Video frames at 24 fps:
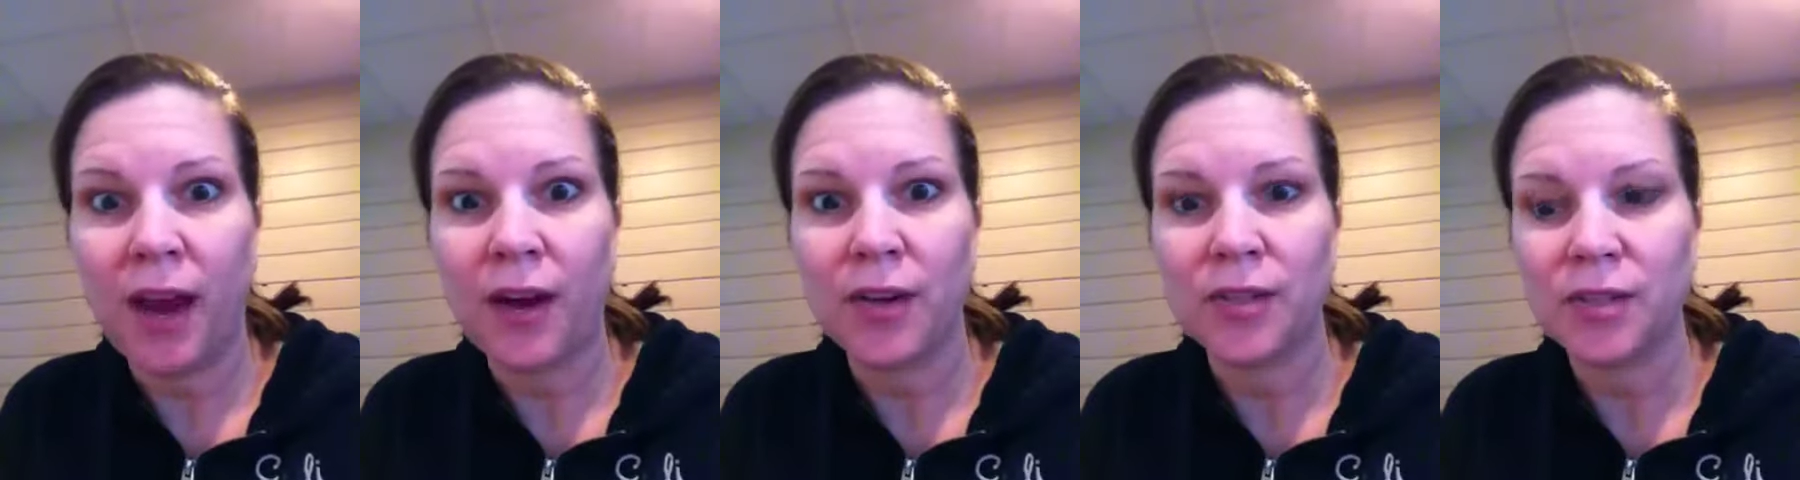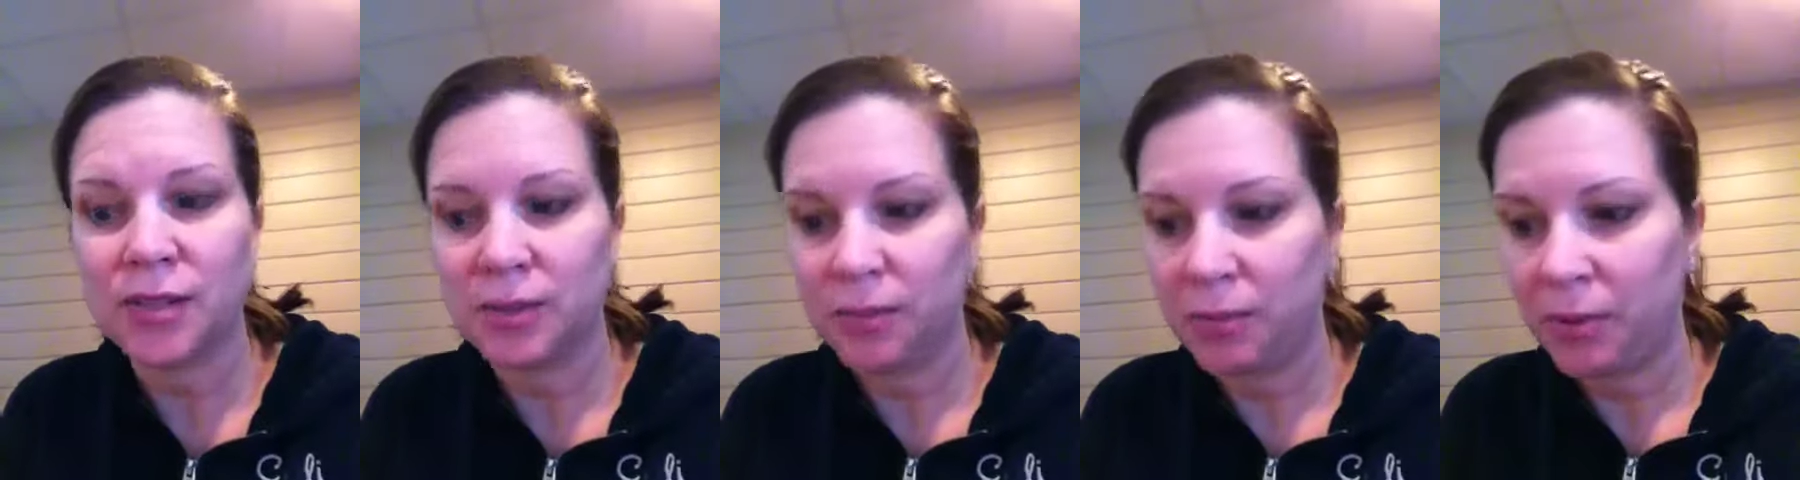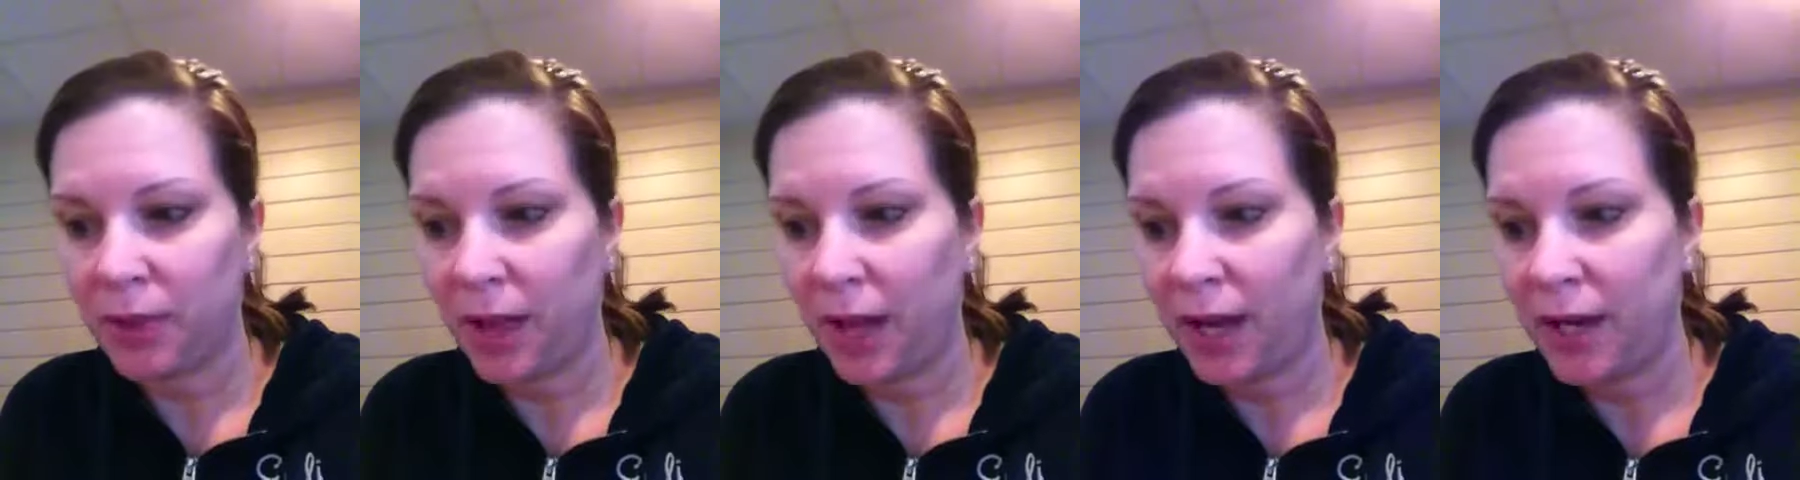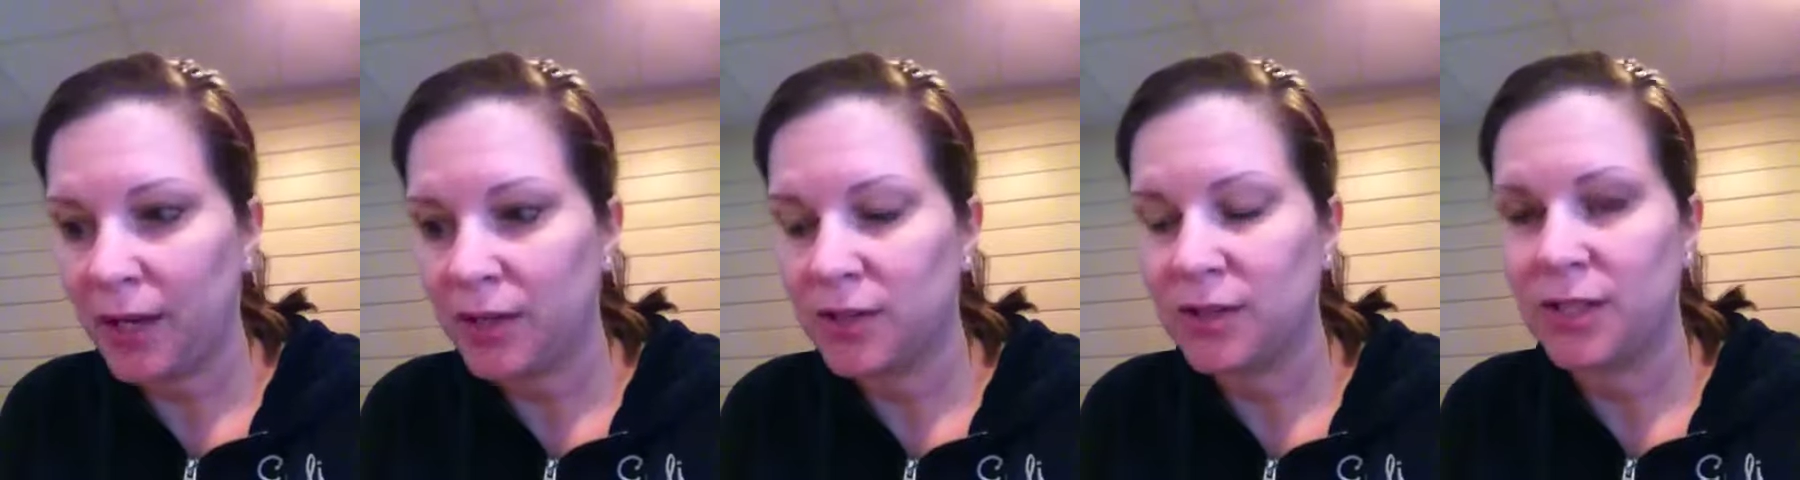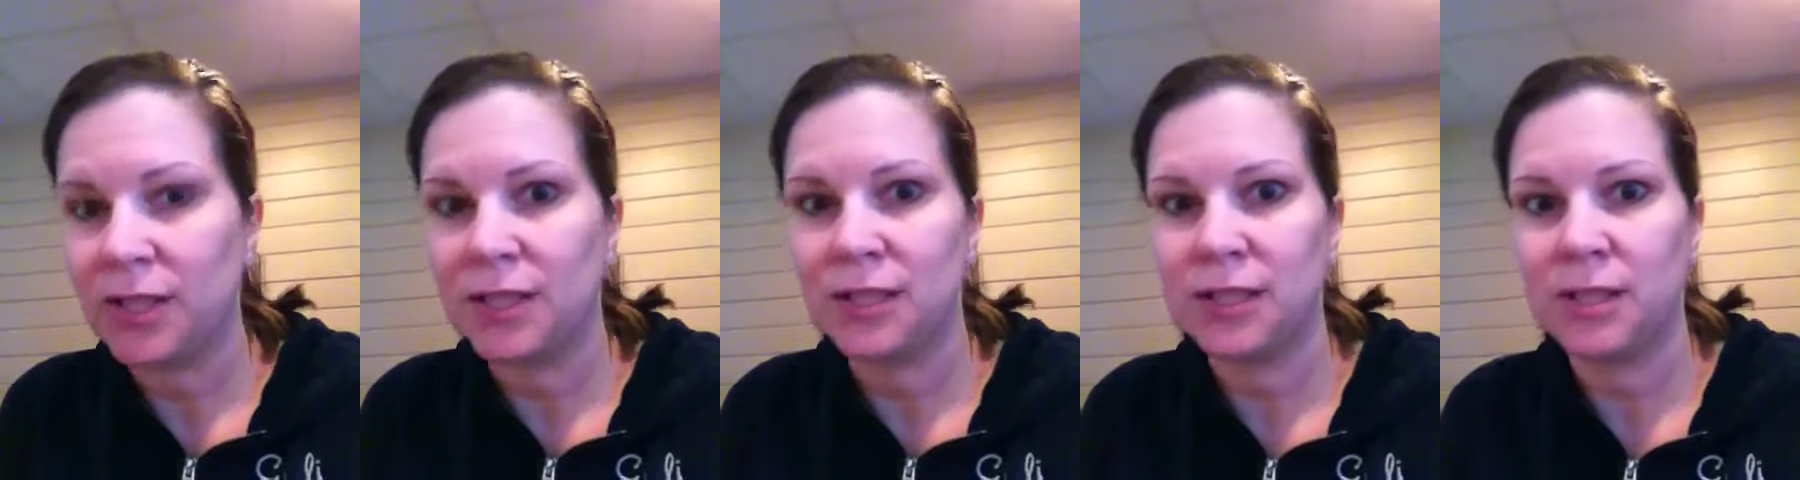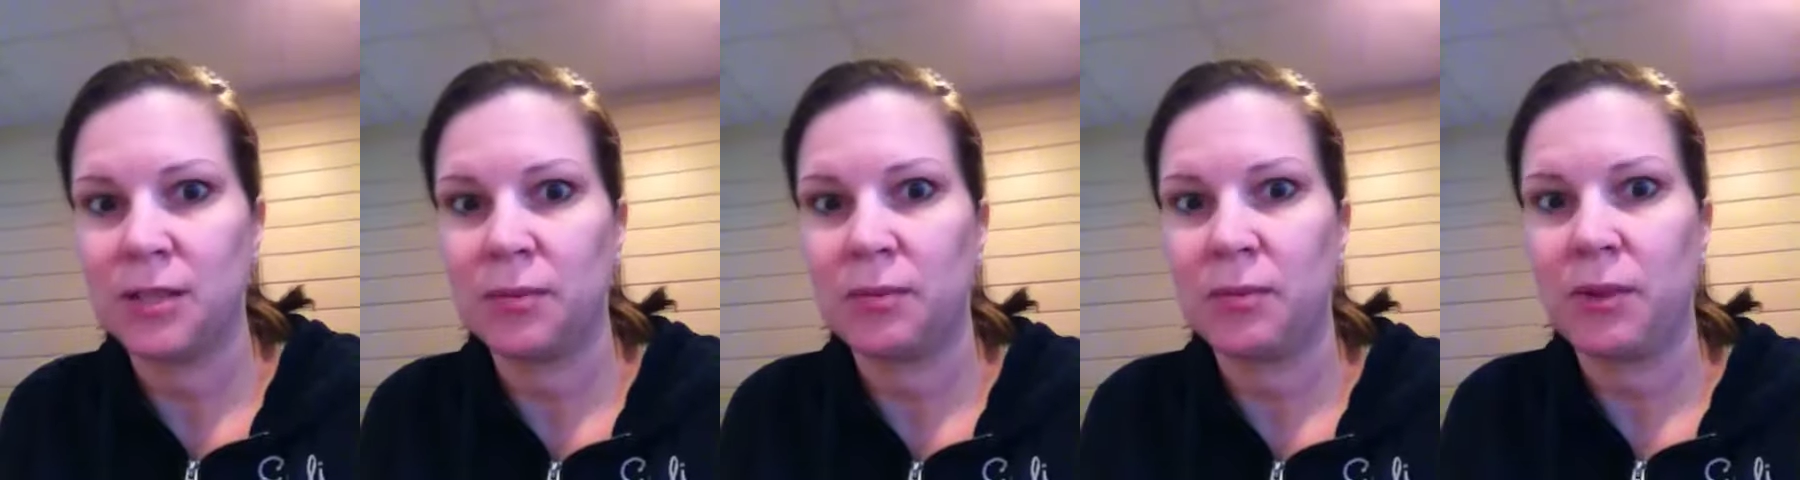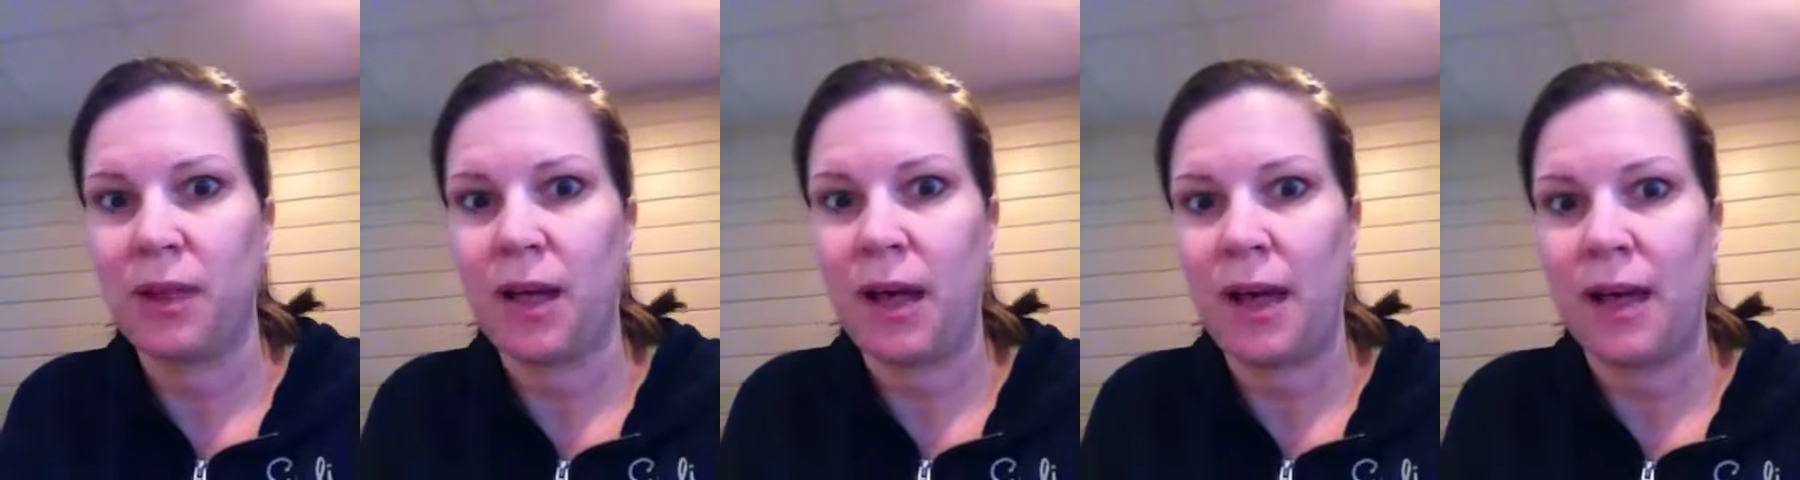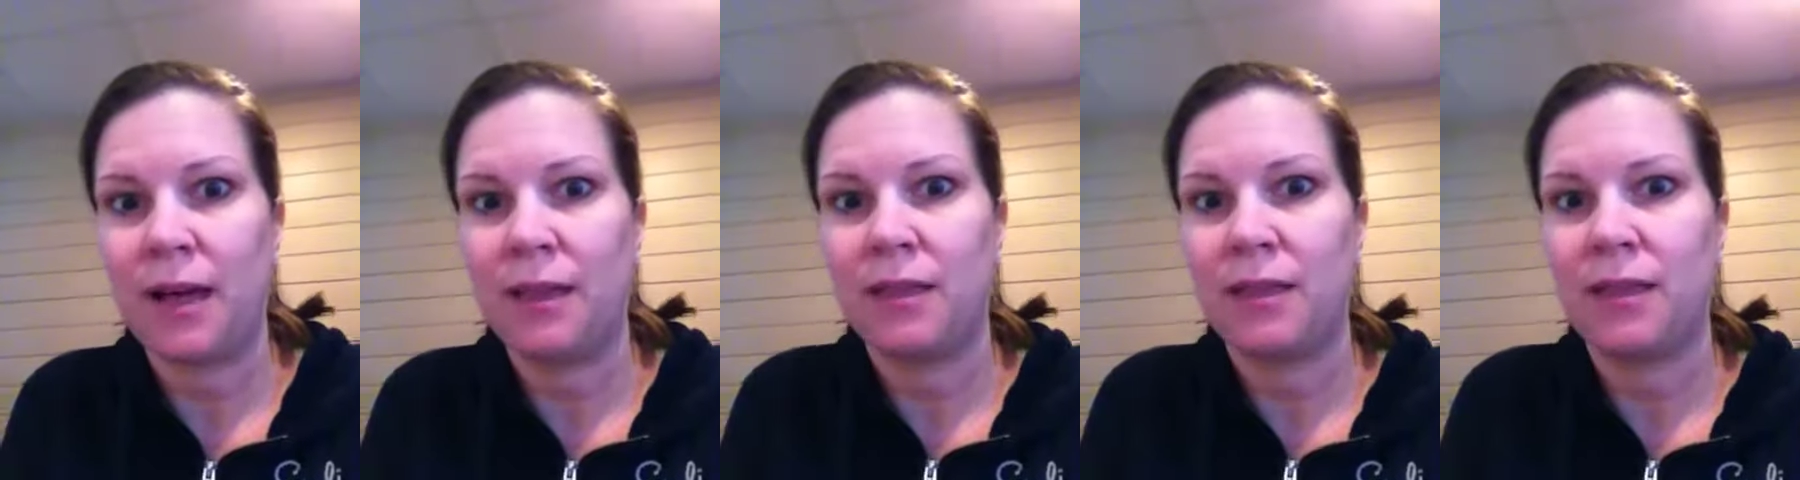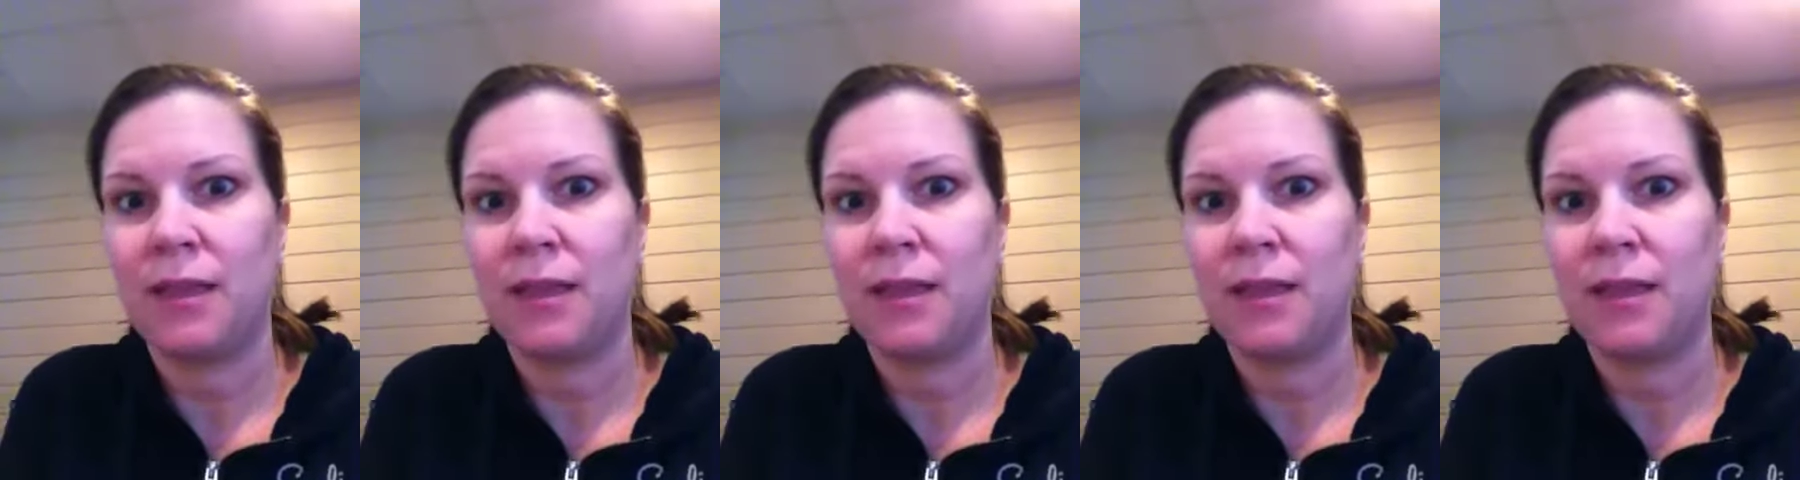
are suppliers that supply